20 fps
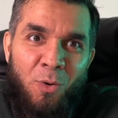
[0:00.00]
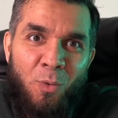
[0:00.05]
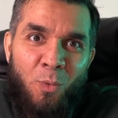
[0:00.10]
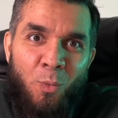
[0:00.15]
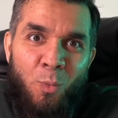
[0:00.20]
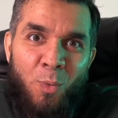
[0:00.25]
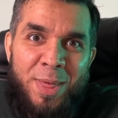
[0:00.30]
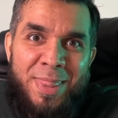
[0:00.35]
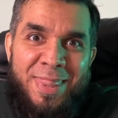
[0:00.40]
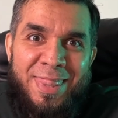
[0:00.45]

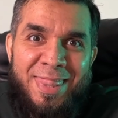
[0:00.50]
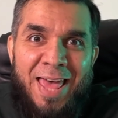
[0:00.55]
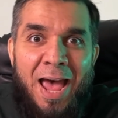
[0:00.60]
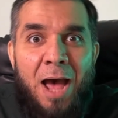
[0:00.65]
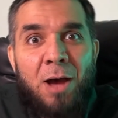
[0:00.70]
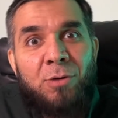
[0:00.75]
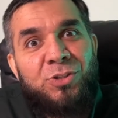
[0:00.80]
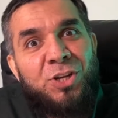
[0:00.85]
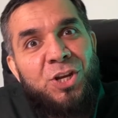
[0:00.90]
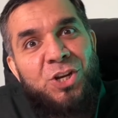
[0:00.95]

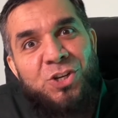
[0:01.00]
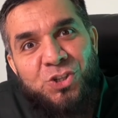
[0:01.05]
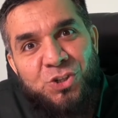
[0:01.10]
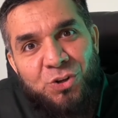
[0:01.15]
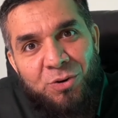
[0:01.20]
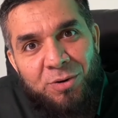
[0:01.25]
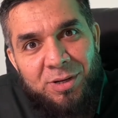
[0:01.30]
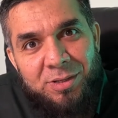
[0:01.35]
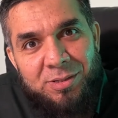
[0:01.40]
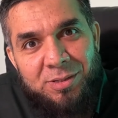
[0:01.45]
without
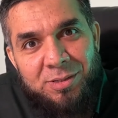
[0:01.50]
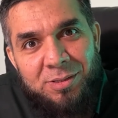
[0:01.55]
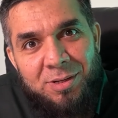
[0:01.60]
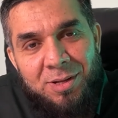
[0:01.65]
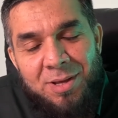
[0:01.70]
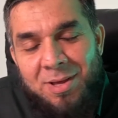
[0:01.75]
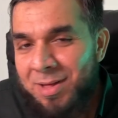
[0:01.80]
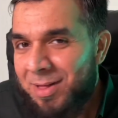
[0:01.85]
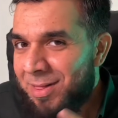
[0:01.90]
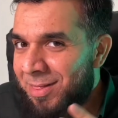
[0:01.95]
insurance.
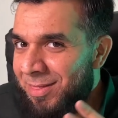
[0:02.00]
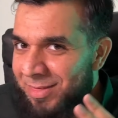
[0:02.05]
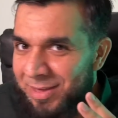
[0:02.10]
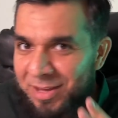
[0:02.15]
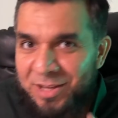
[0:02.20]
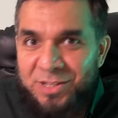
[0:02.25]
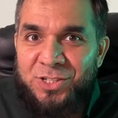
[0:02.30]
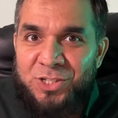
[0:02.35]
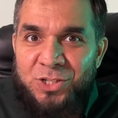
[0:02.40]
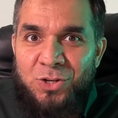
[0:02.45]

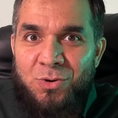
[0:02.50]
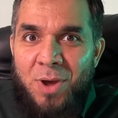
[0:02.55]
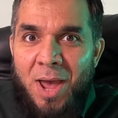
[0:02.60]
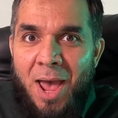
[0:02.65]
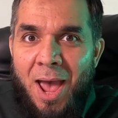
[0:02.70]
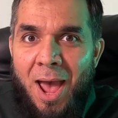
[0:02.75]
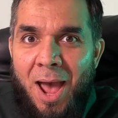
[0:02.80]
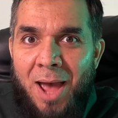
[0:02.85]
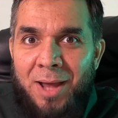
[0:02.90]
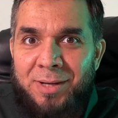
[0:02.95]
These two
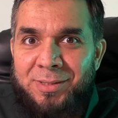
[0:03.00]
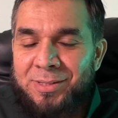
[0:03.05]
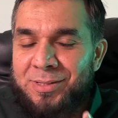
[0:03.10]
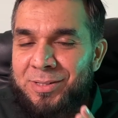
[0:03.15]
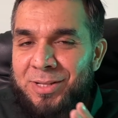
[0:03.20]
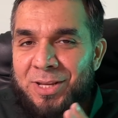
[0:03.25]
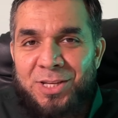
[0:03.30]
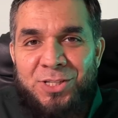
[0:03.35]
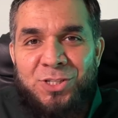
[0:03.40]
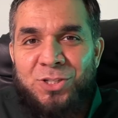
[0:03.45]
ads,
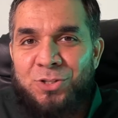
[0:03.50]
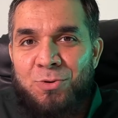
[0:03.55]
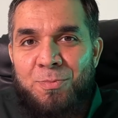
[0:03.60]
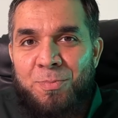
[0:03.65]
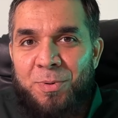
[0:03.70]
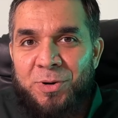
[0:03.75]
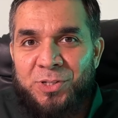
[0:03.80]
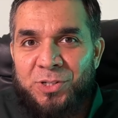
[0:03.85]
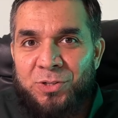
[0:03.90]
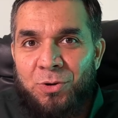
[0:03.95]
these two
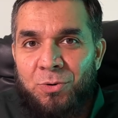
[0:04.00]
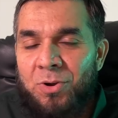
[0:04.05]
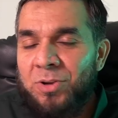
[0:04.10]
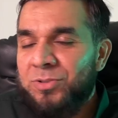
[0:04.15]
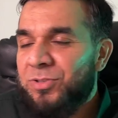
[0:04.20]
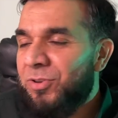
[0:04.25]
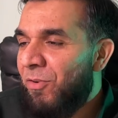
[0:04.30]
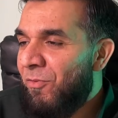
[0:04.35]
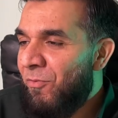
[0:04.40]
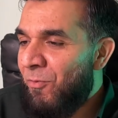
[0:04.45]

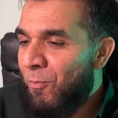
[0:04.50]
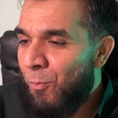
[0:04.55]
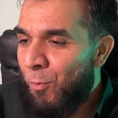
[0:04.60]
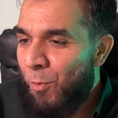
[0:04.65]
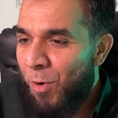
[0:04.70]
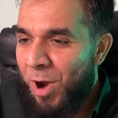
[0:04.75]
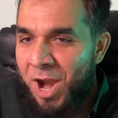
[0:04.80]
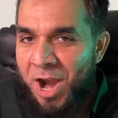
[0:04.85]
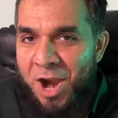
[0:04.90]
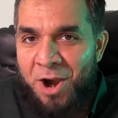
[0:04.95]
personas are
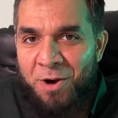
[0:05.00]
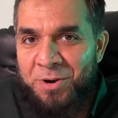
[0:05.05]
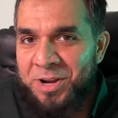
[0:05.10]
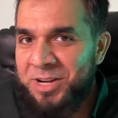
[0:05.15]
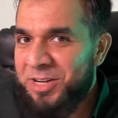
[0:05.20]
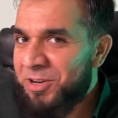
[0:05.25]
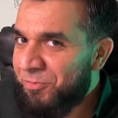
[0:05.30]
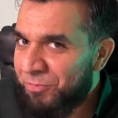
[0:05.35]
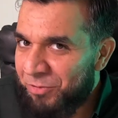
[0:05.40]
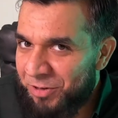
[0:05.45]
very
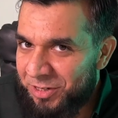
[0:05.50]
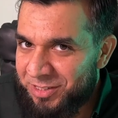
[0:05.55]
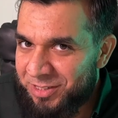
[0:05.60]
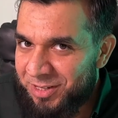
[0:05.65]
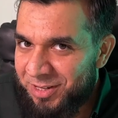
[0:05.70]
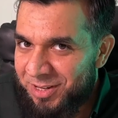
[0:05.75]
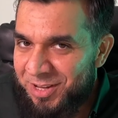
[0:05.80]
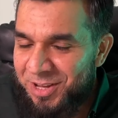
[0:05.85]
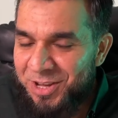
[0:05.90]
different.